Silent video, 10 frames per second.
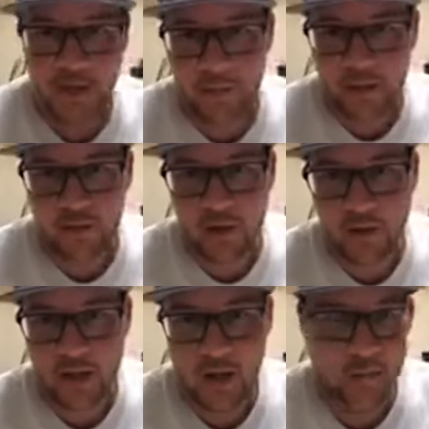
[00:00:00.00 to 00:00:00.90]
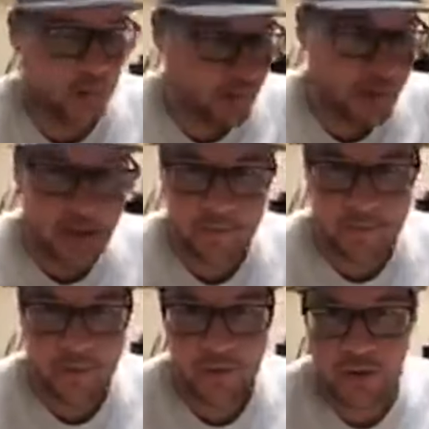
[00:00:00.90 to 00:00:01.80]
coming
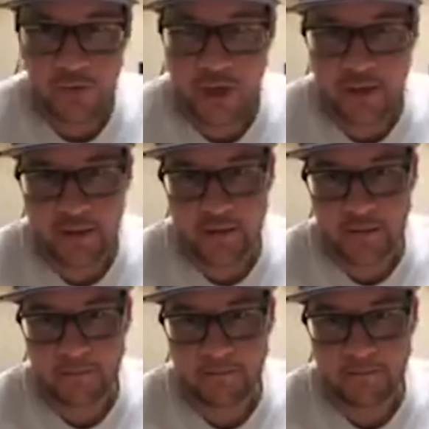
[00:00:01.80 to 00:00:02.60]
up through the ranks.